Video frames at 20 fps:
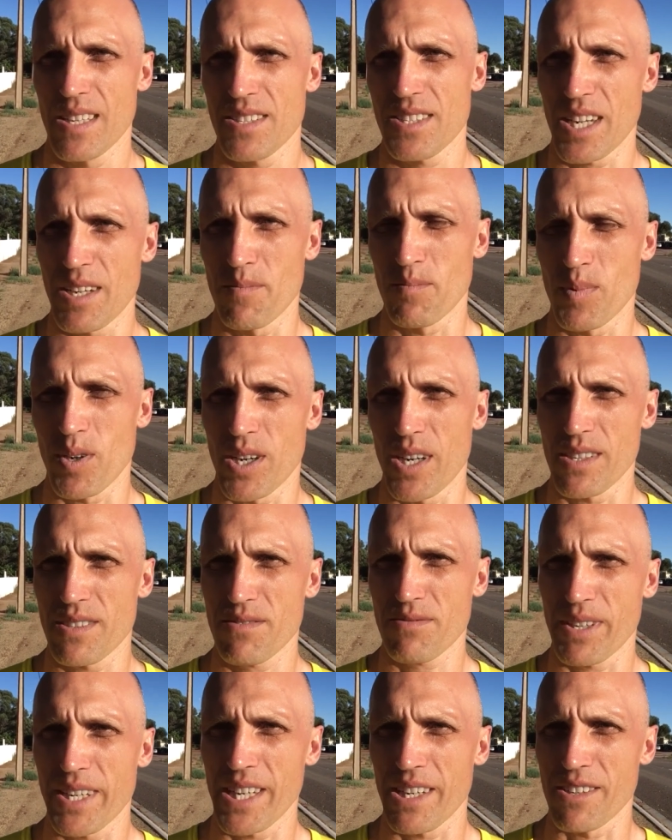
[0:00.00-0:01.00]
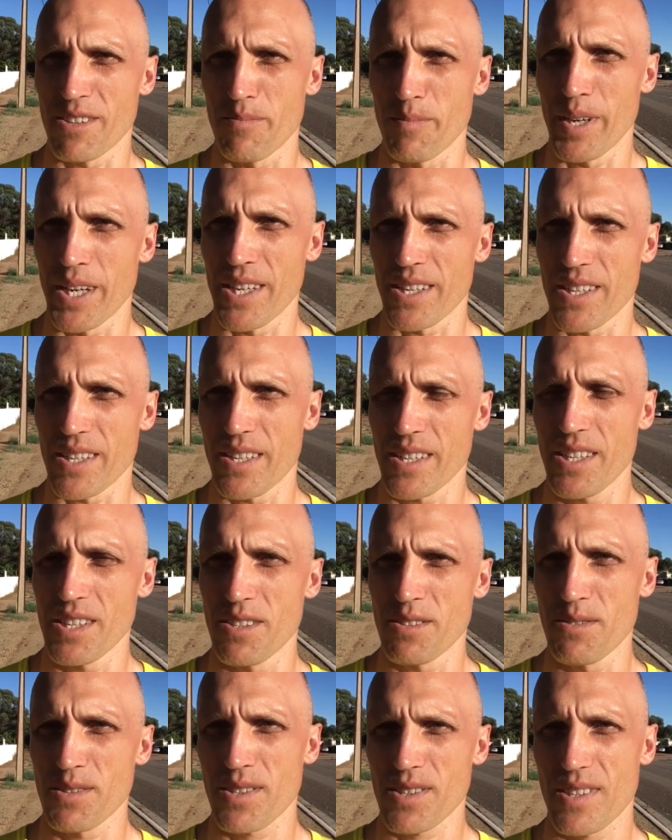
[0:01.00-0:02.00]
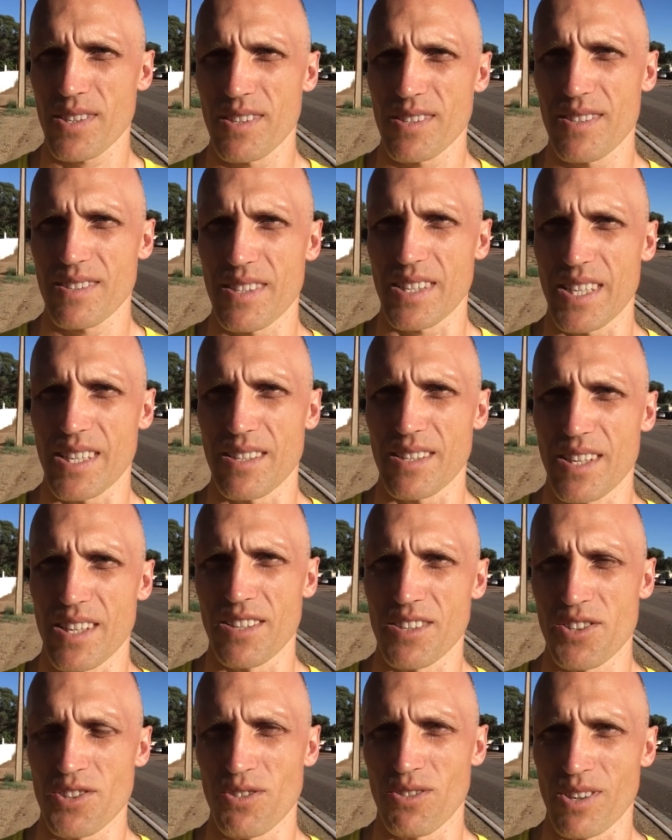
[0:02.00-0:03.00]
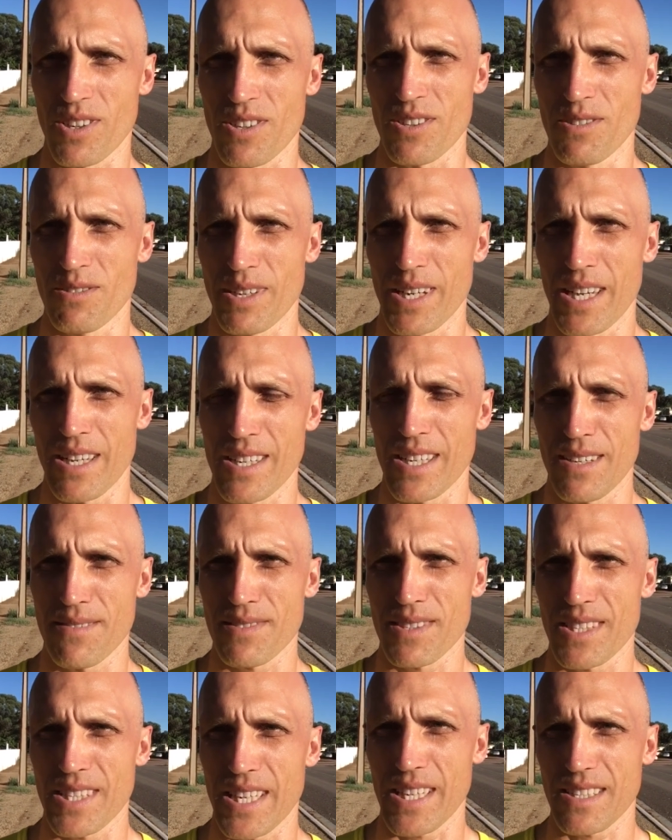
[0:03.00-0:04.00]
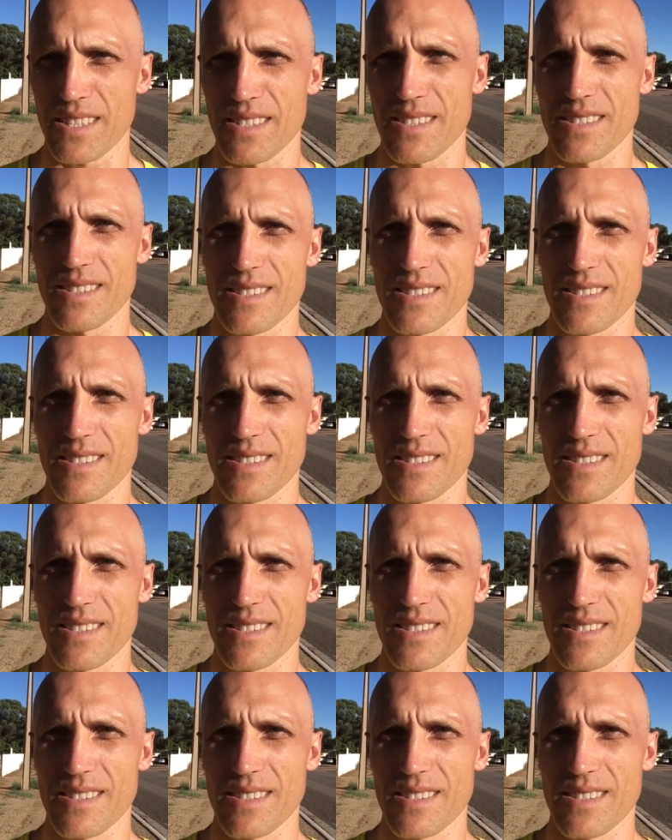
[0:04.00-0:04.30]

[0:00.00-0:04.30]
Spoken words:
10 by 300 meter hills, and then a shorter cool down after that.